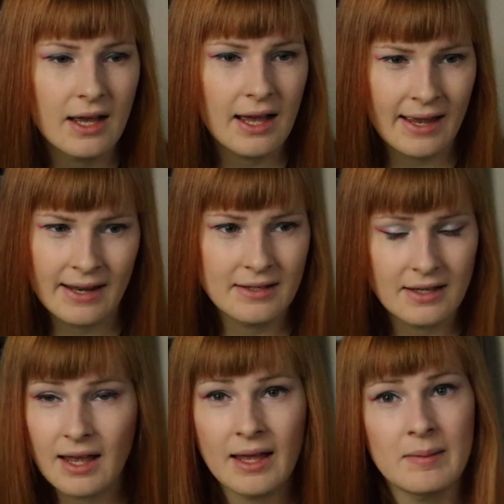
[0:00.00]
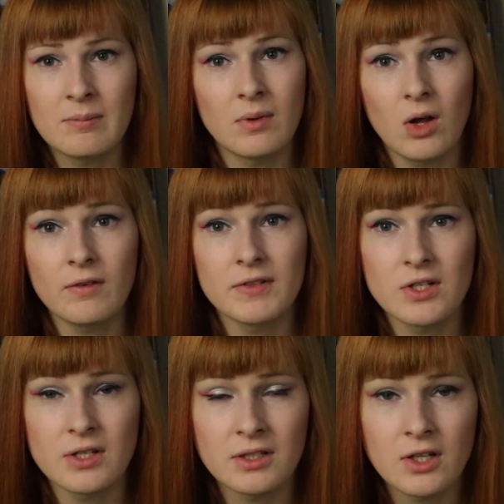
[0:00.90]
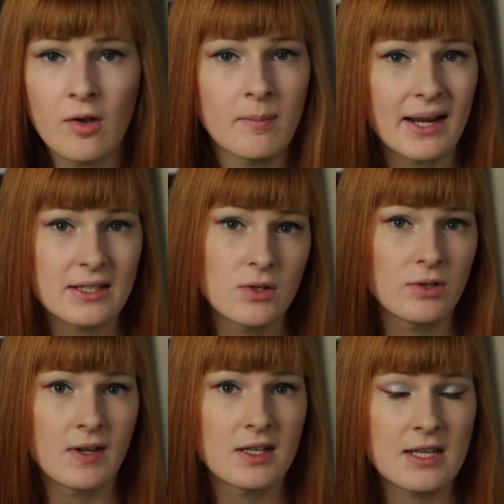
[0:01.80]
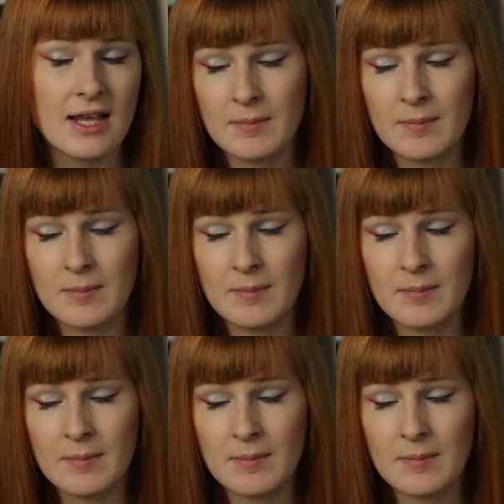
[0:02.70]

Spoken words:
and I'm all of a sudden going back to university.